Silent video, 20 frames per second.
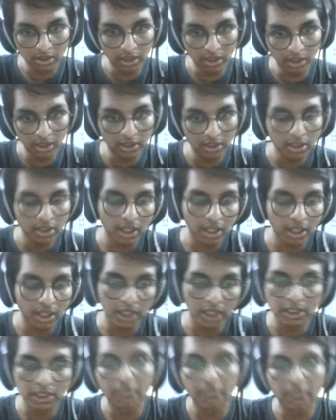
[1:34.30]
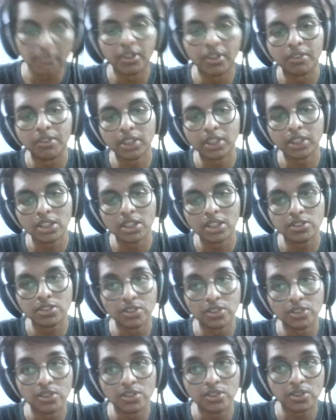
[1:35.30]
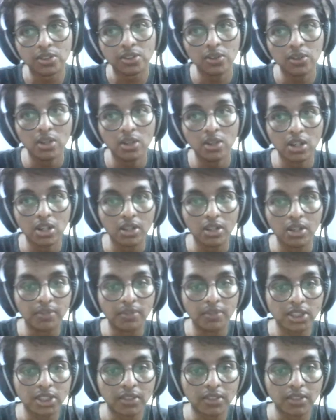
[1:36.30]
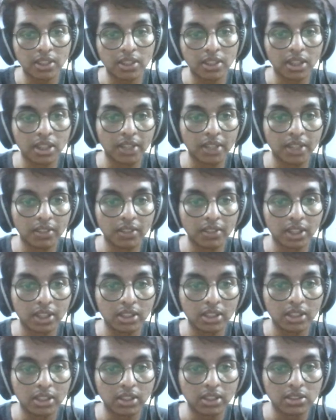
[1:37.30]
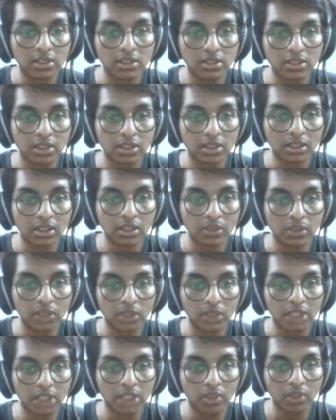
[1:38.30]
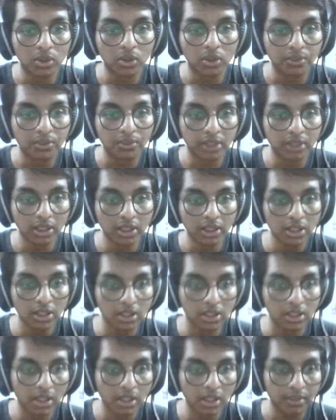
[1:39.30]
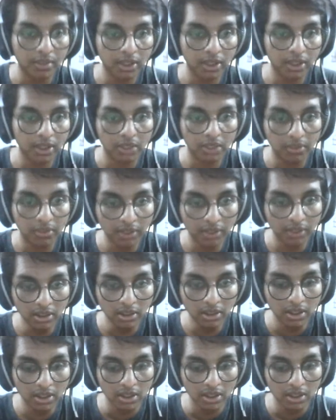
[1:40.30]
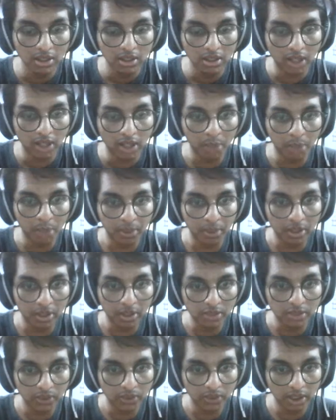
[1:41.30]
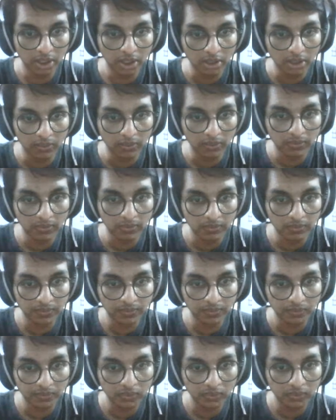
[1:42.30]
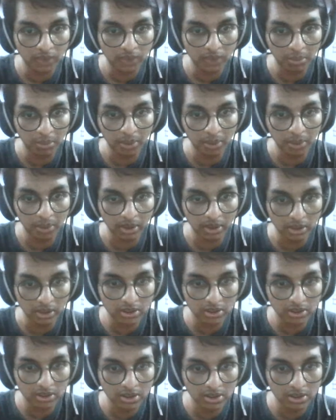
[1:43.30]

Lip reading: The connection that we are given, that is 00. Basically we are giving that this is the one that we are configuring. After that I'm giving IP address for that. IP address